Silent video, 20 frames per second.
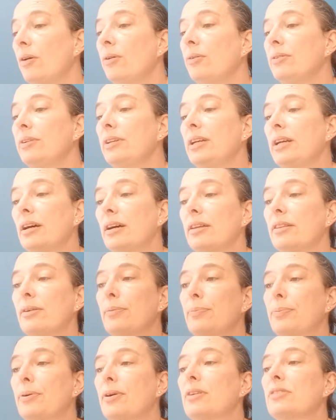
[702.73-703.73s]
only other
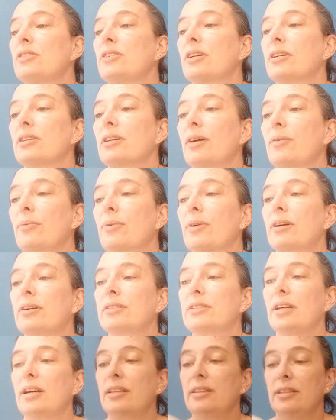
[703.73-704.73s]
project I
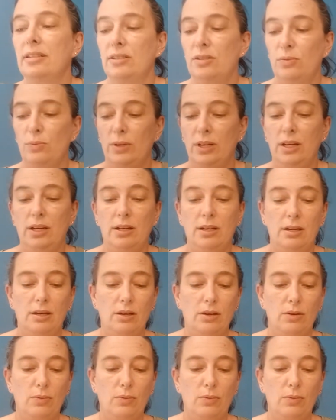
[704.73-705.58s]
worked on this week